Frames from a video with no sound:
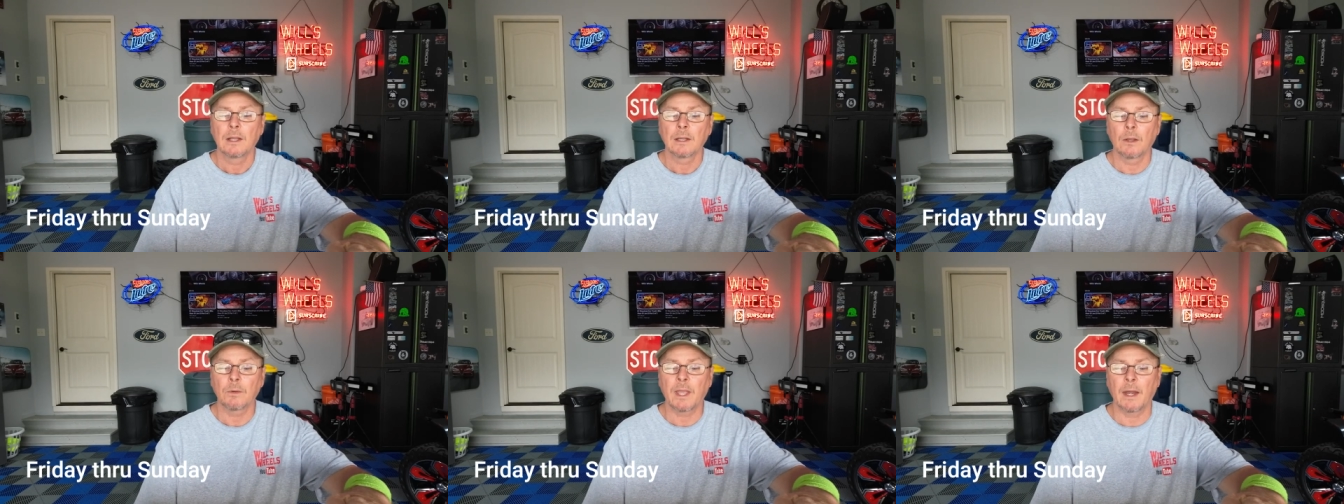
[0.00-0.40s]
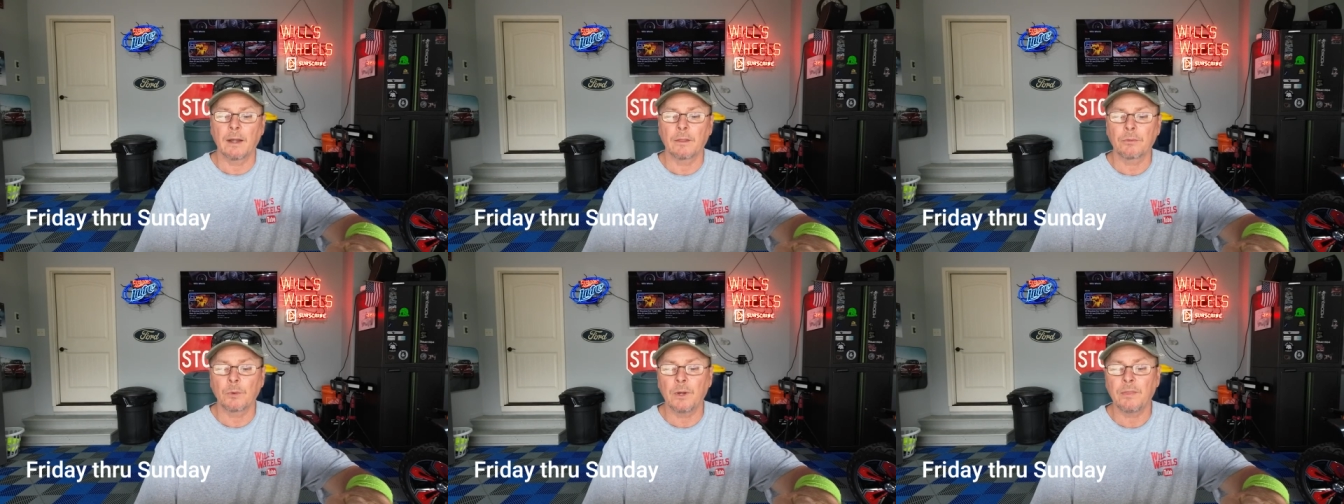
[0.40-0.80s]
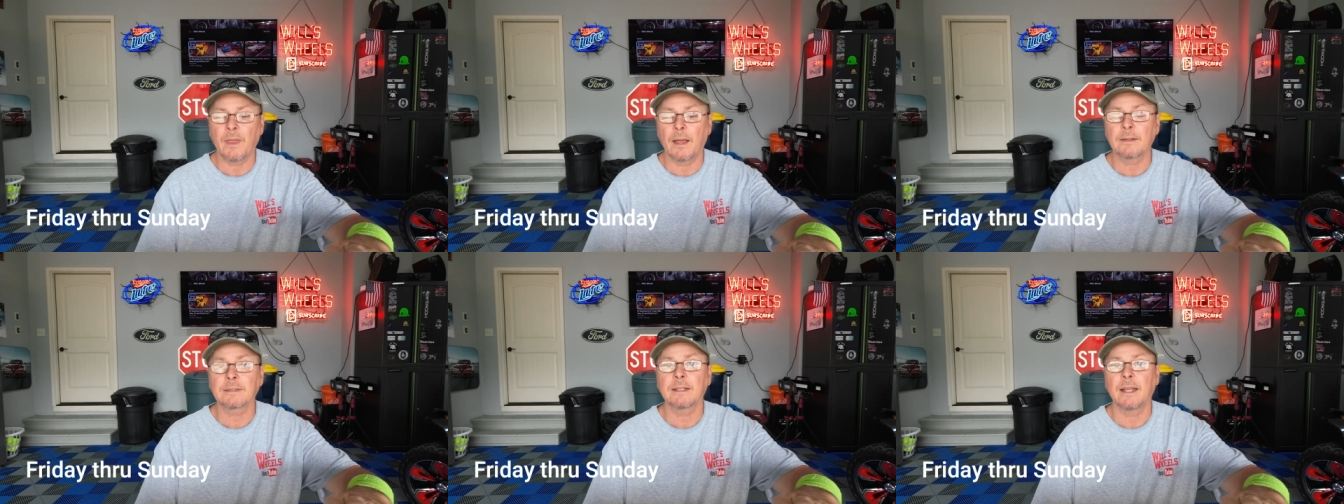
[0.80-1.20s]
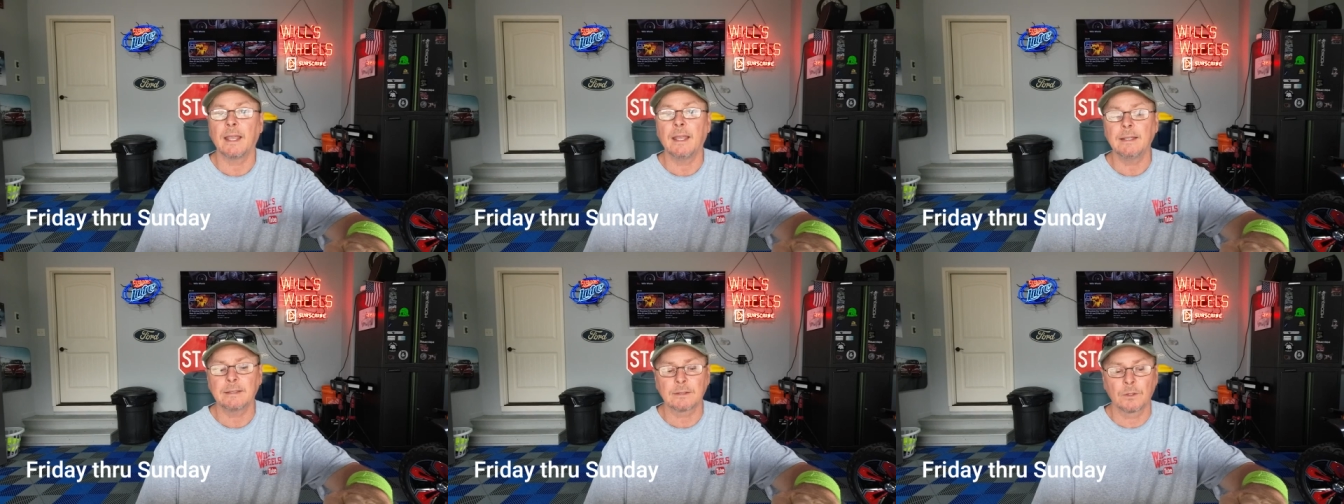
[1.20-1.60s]
located at 3000
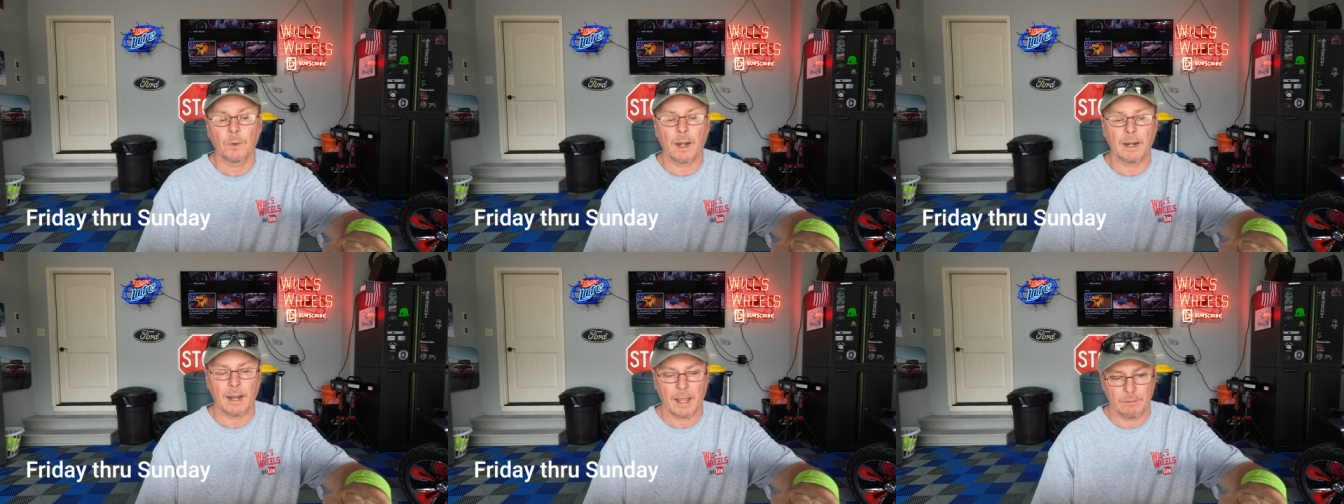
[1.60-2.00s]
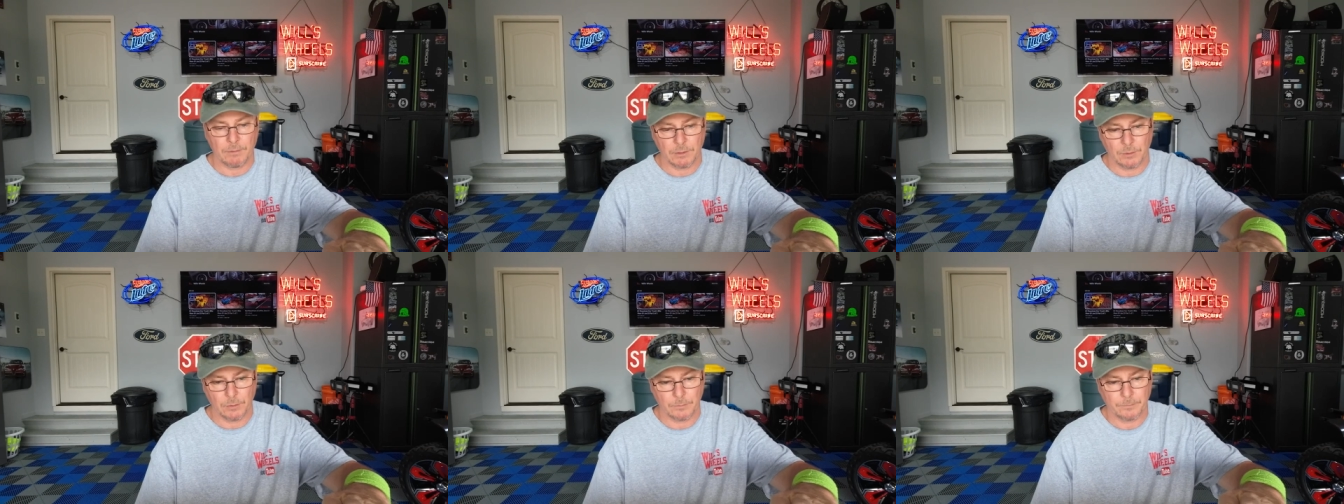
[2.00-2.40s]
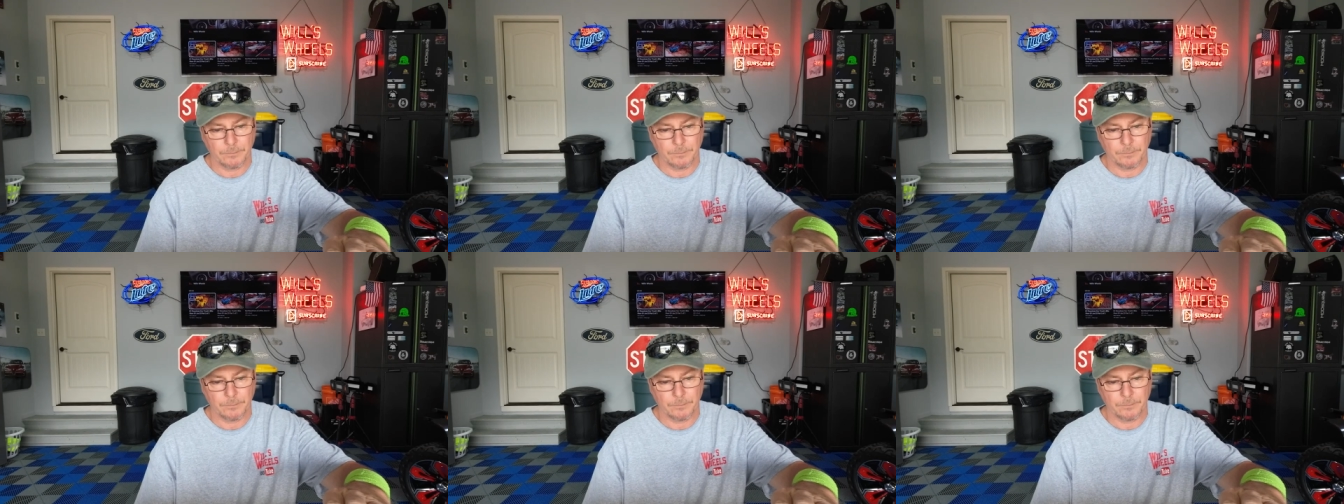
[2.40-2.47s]
East Grand Avenue.